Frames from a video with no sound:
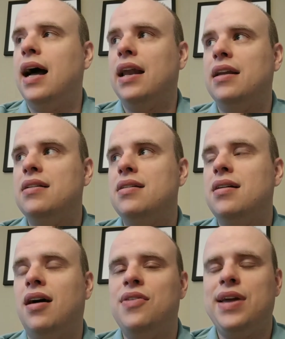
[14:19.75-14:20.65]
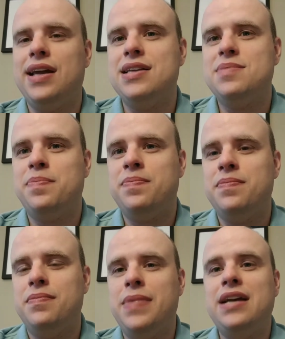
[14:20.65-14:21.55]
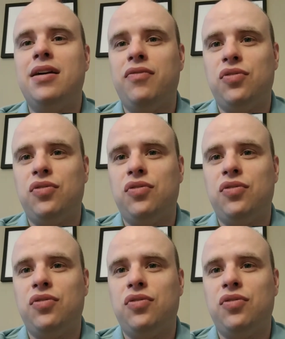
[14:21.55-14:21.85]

And I think it's made